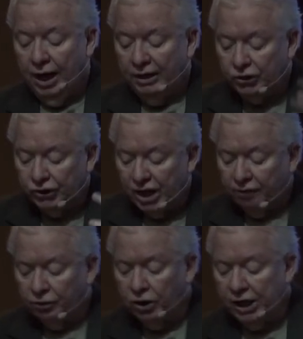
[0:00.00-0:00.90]
Instead
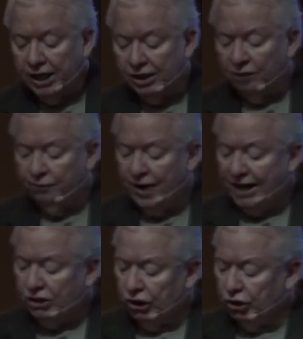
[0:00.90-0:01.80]
of looking at the
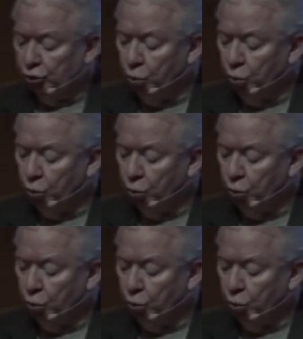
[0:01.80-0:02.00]
fashions,